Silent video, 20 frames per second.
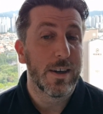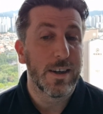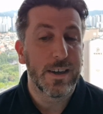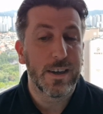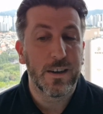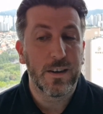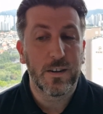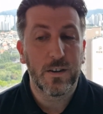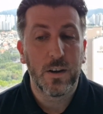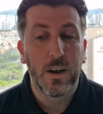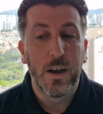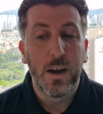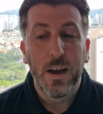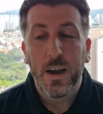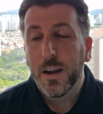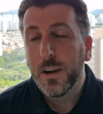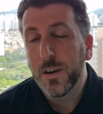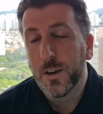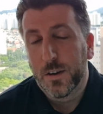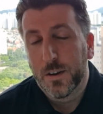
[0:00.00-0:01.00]
Uh,
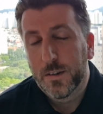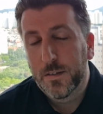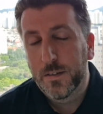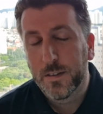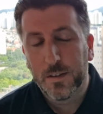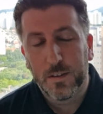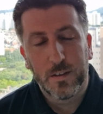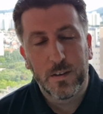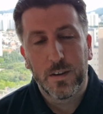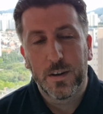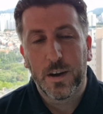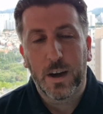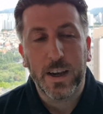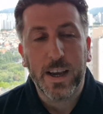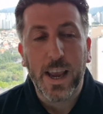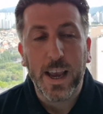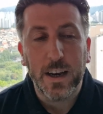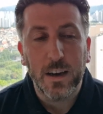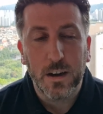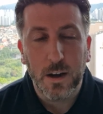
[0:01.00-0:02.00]
look,
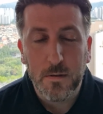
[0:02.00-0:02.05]
again,